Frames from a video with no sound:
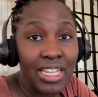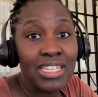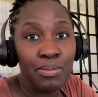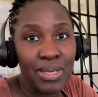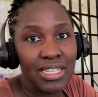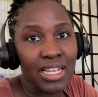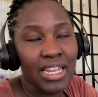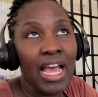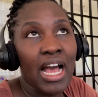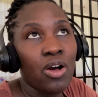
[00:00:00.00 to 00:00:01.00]
That is
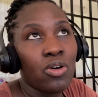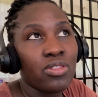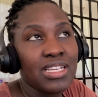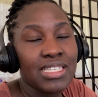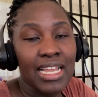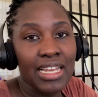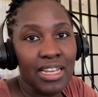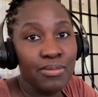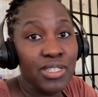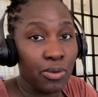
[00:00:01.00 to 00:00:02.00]
basically how these
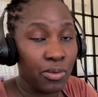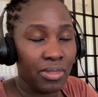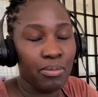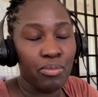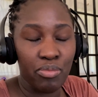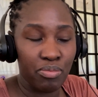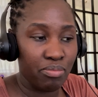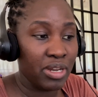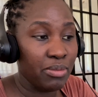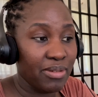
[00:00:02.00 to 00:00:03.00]
LLMs, the
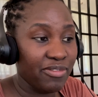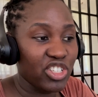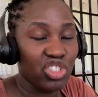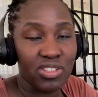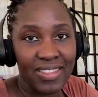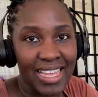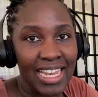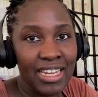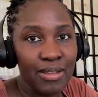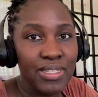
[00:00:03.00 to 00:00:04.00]
premium versions of the
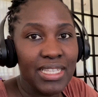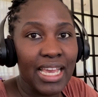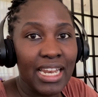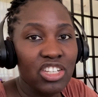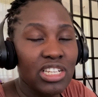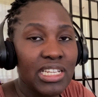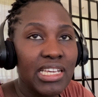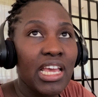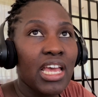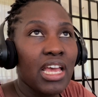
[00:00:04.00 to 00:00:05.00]
LLMs, they can
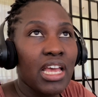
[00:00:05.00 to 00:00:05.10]
actually,